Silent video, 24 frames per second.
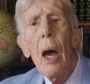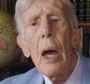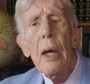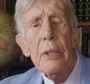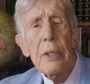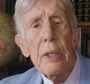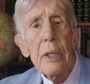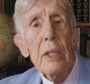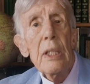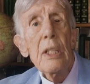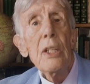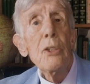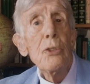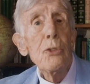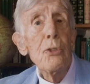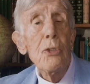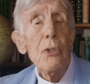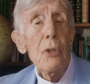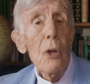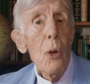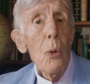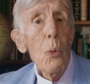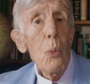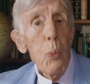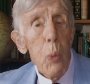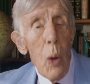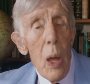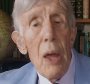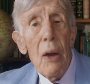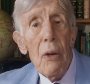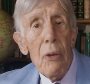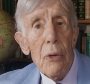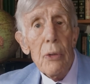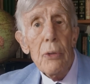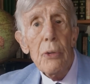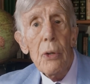and it needs to know
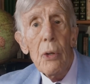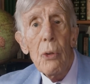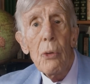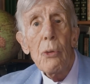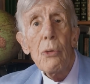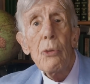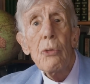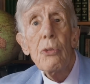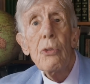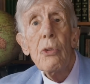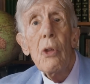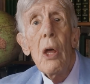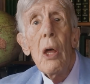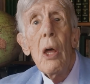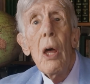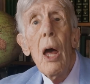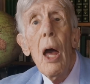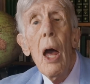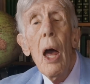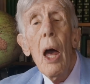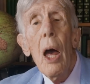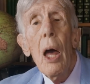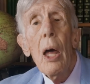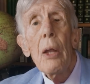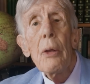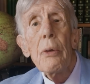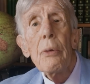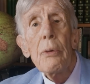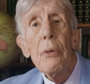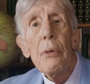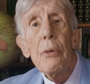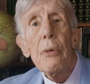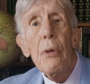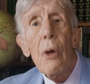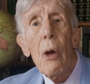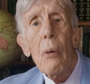where it is,
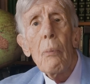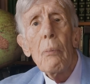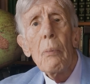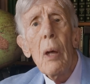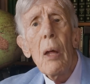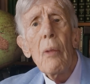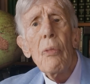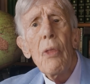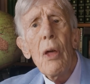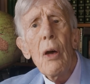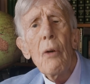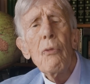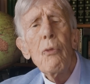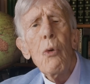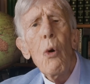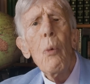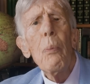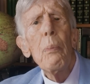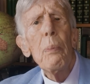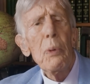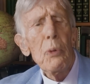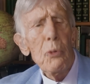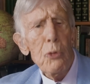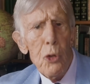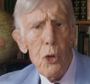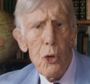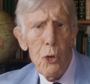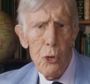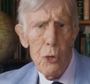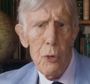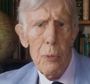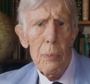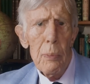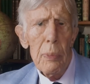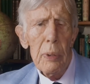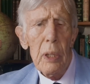and um, therefore
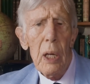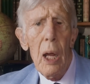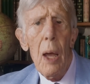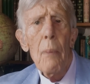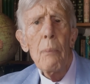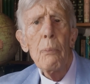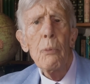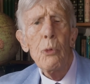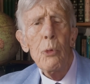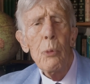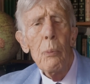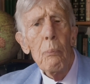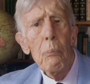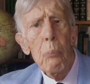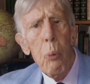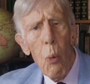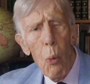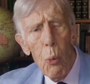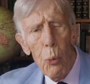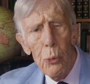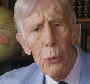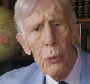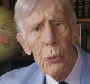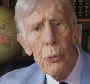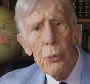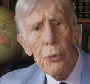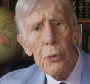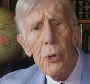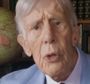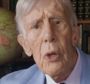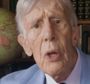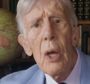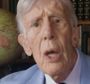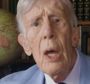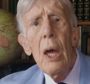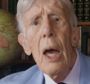position becomes important.
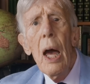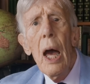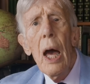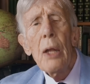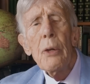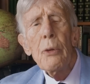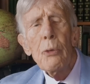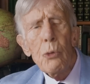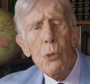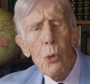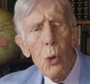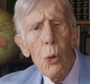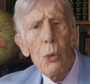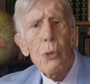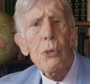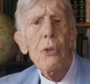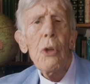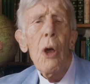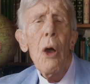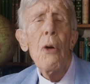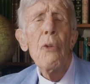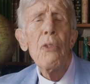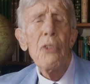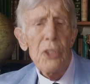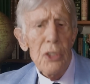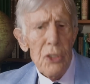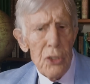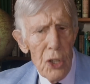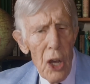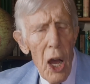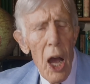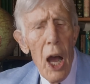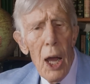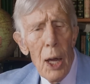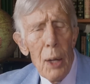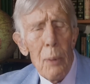And of course, over
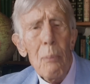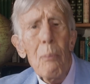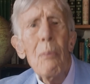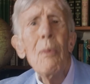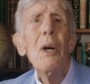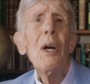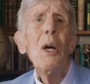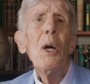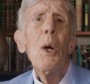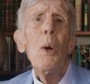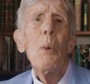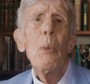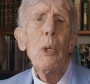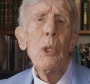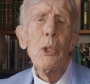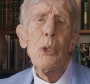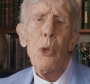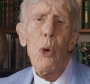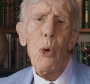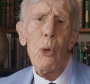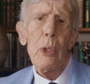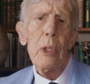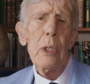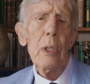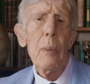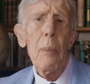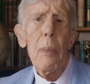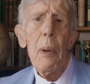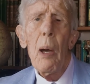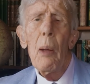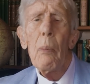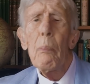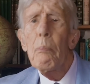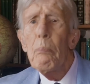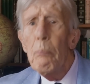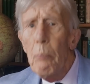time, we're talking
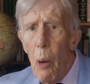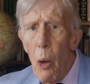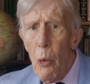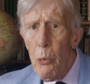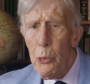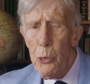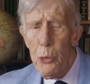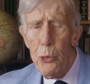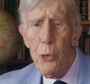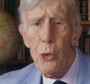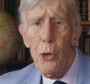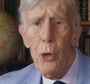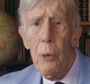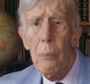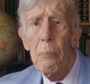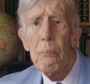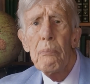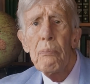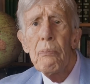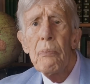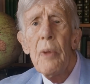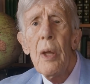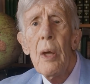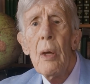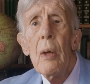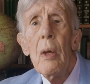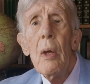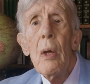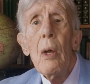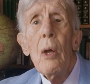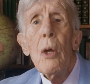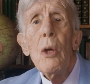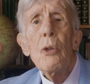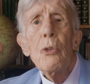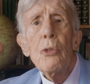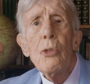about posture.
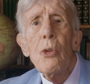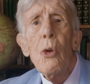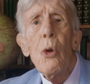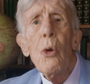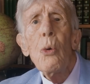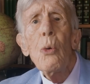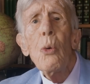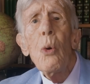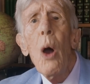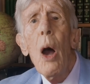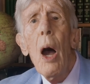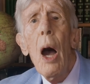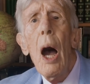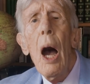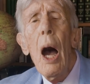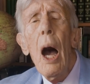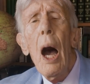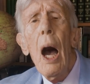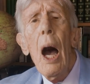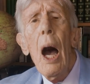So